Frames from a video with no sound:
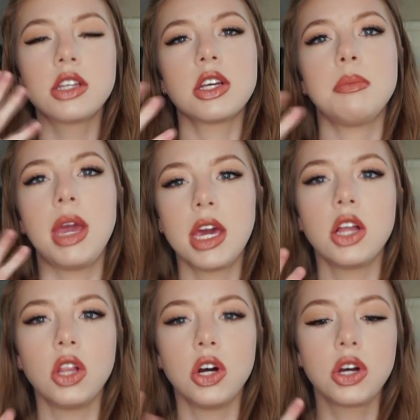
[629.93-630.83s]
to make
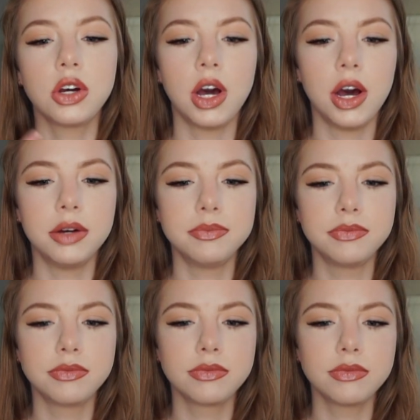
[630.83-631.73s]
it look
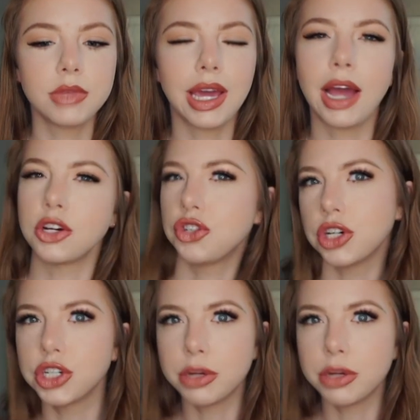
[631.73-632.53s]
like extra